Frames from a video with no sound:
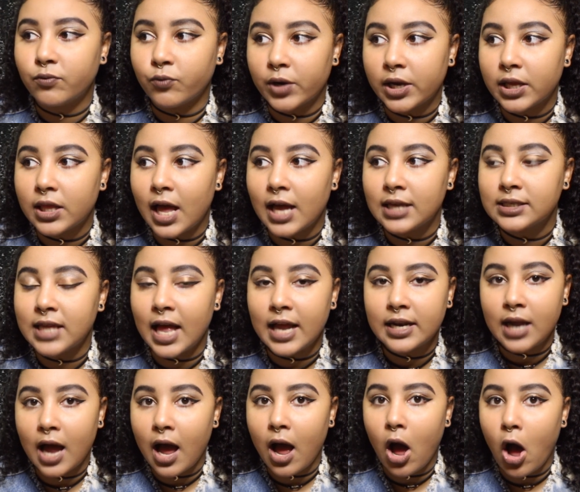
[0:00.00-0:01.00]
realize
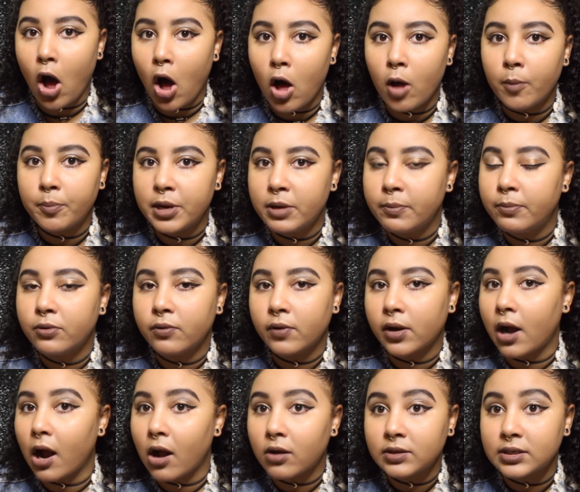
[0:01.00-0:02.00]
that not all people
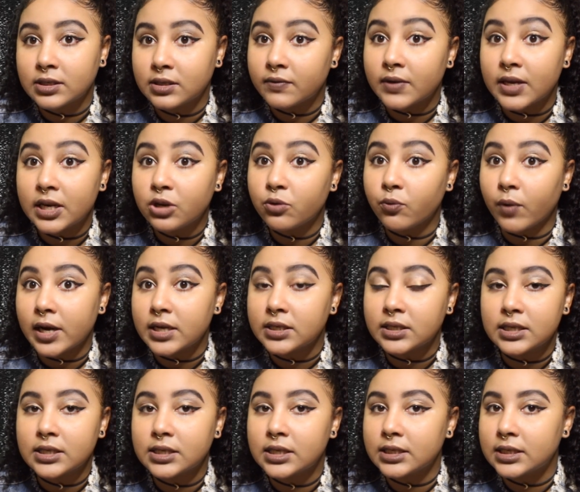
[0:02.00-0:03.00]
regardless of any
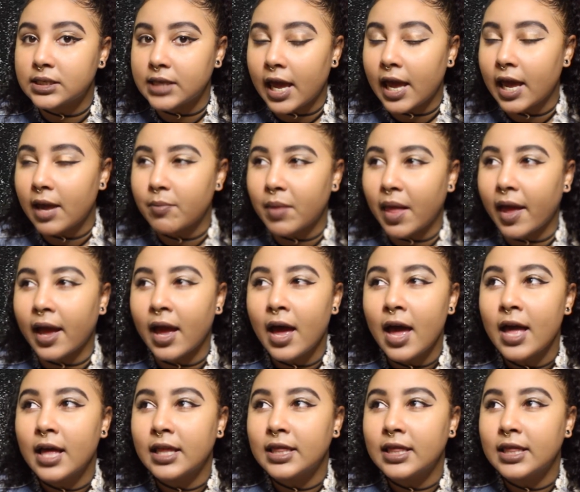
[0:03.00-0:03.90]
race is the same like